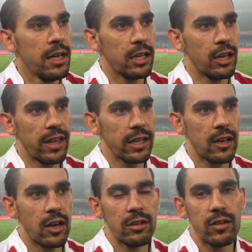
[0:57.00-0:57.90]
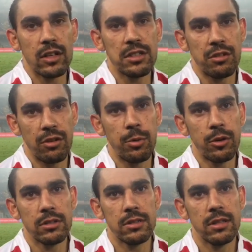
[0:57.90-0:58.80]
you know, that kind of got us the 3
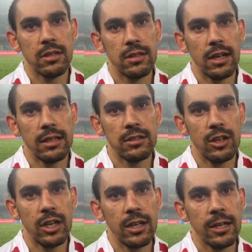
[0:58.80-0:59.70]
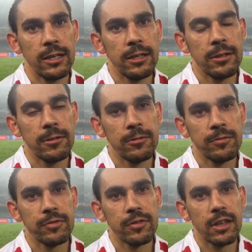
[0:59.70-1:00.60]
points. Goa still to play, but you
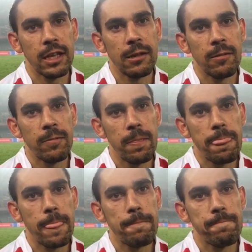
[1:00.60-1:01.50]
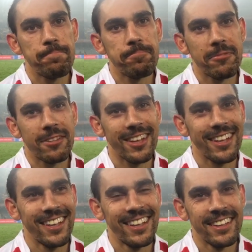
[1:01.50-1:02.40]
know, top of the table for Christmas, couldn't
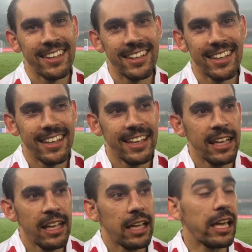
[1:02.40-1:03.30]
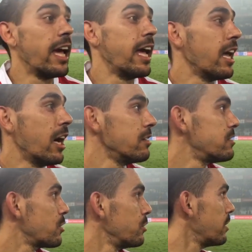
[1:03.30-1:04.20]
give the fans a better present. Yeah, no, it's
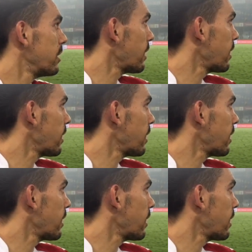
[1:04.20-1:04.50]
good that